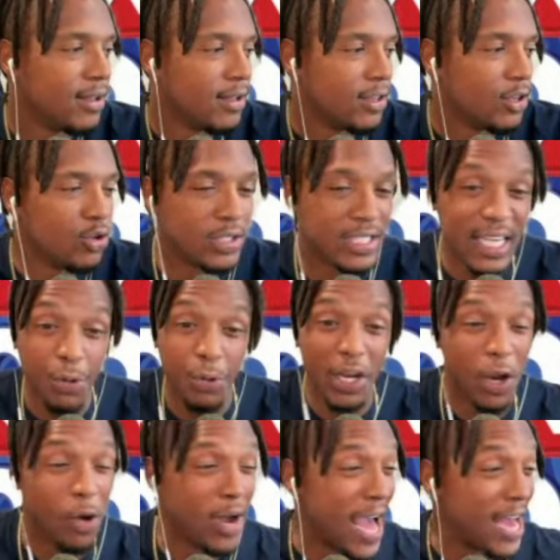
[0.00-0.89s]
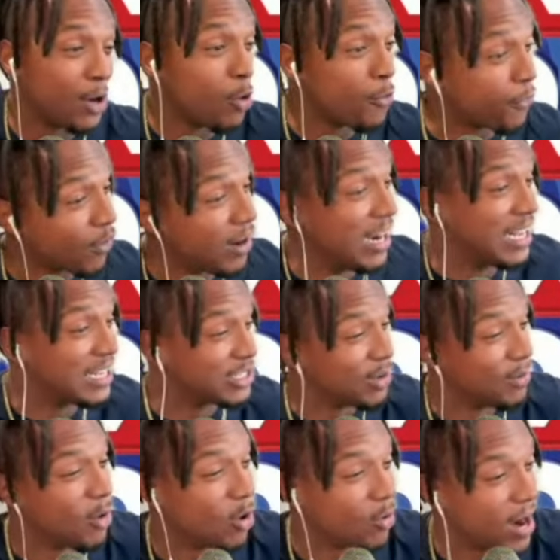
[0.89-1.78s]
You see we don't got no friends no
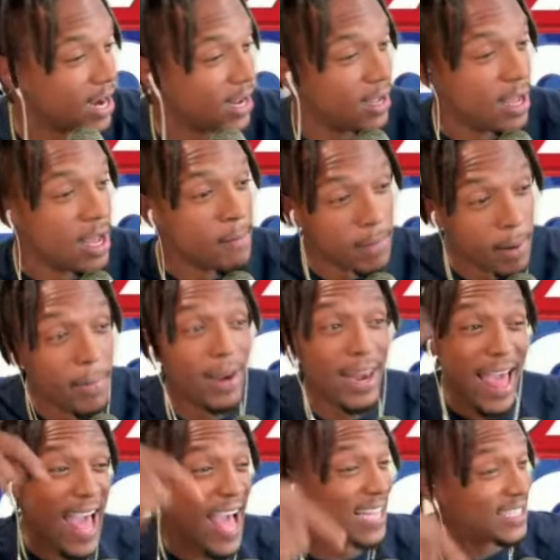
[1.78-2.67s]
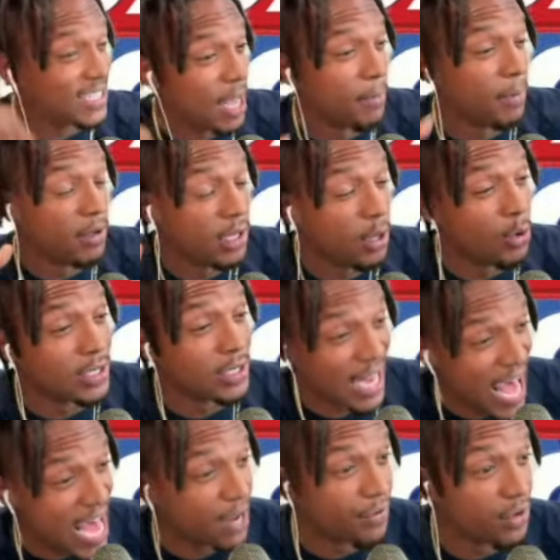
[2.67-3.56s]
more, right? Remember last summer, it was a
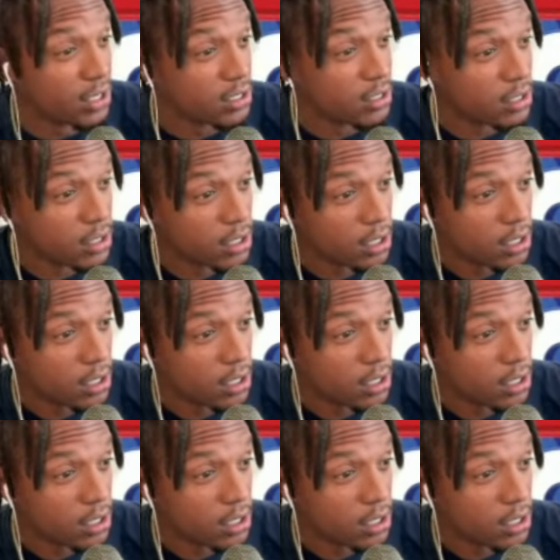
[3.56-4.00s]
lot of us.